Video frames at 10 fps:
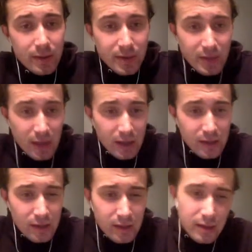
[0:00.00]
So that
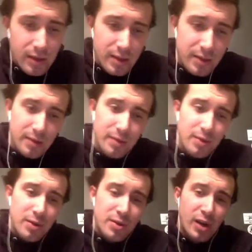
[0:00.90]

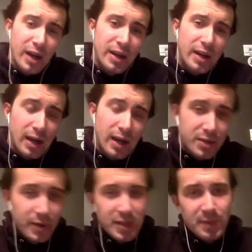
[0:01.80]
kind of hard
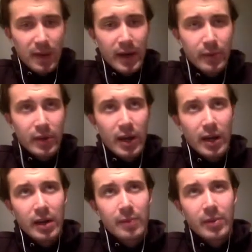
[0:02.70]
to explain
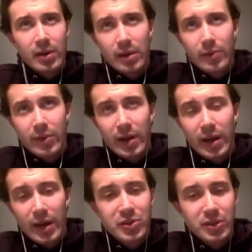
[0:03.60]
without
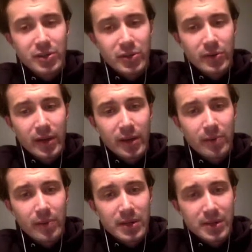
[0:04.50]
actually doing it,
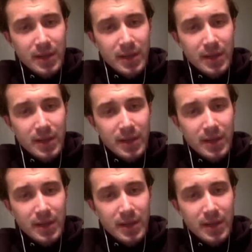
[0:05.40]
but